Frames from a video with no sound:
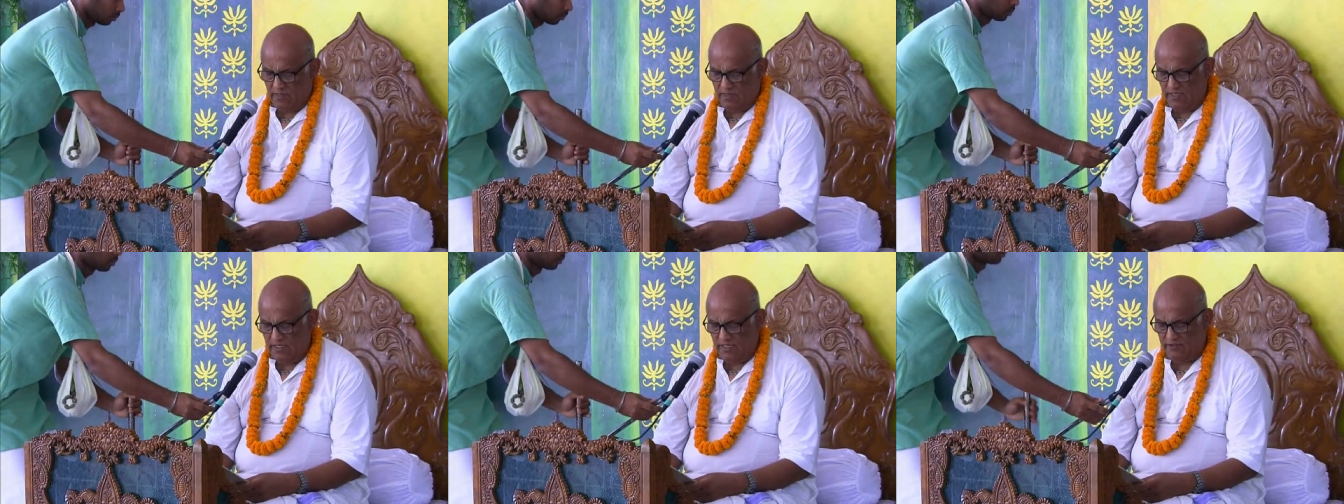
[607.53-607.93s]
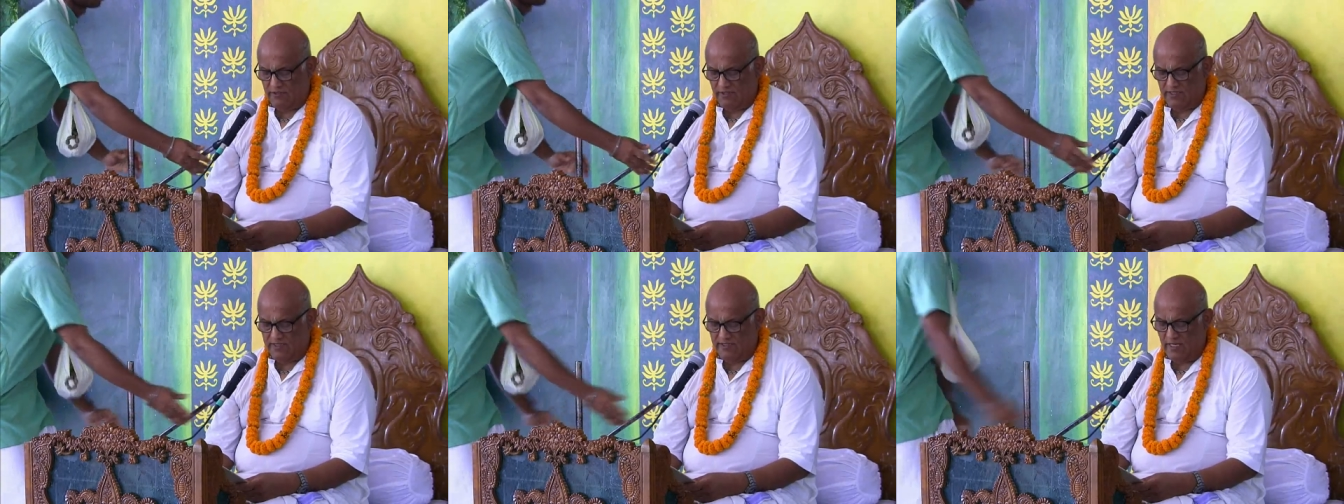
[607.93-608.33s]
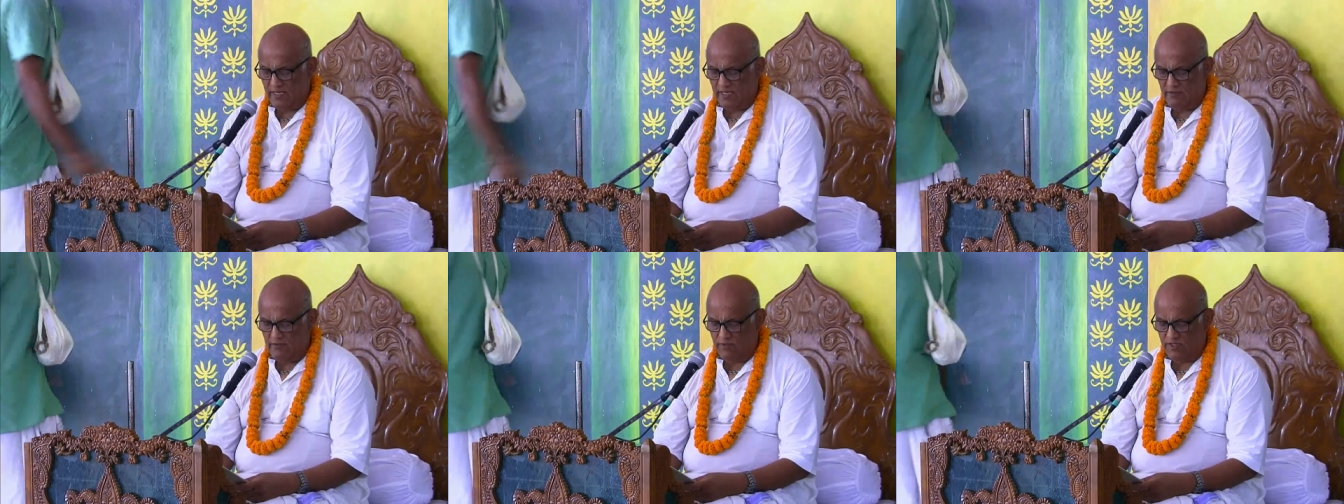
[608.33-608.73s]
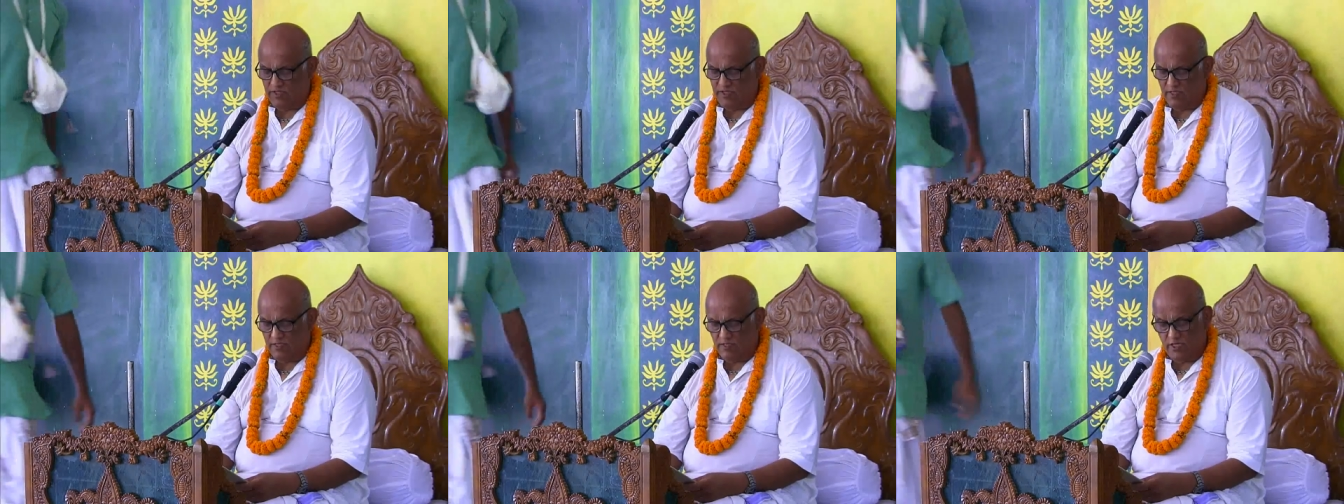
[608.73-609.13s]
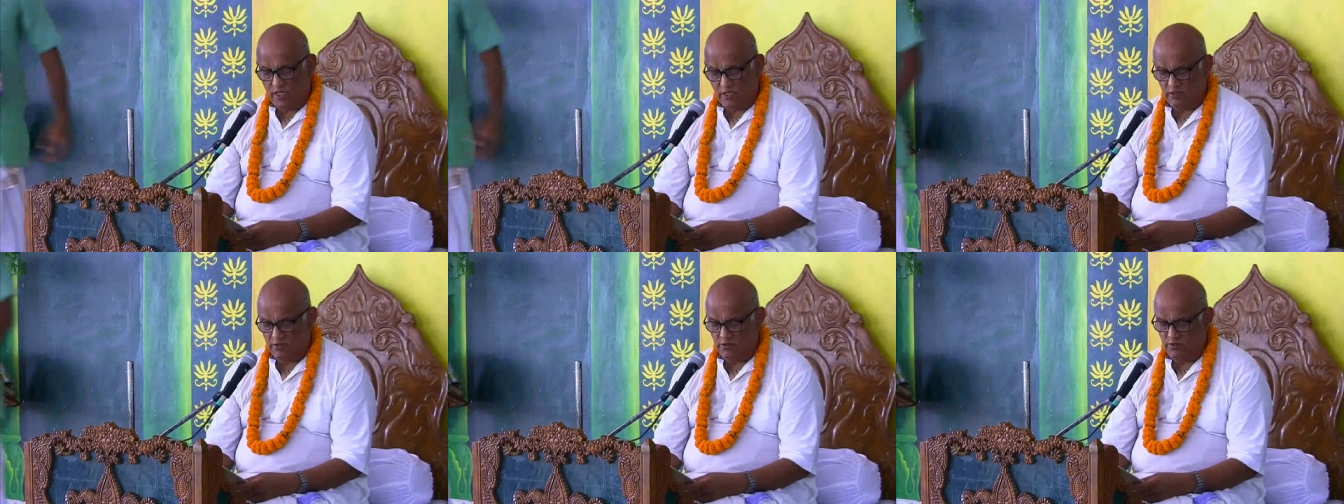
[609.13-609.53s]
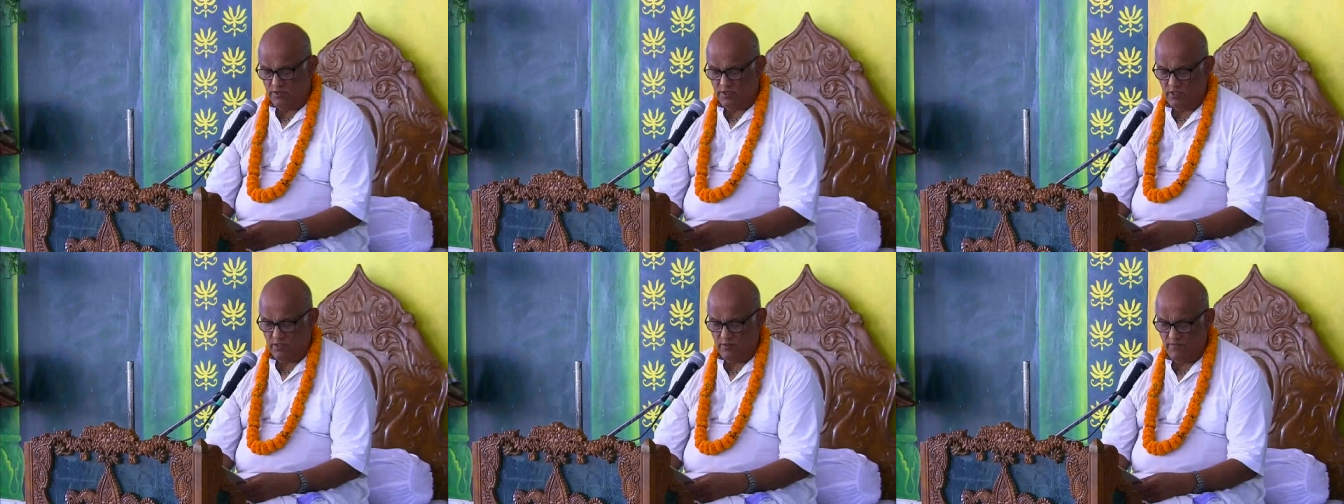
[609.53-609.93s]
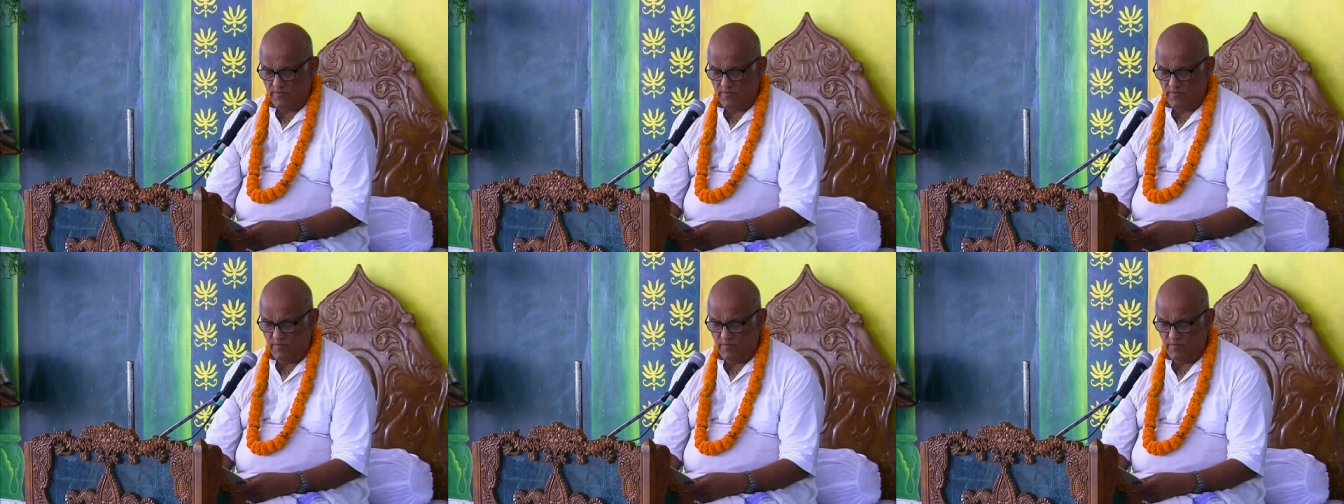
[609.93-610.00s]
Kanitra's son was Chakshush,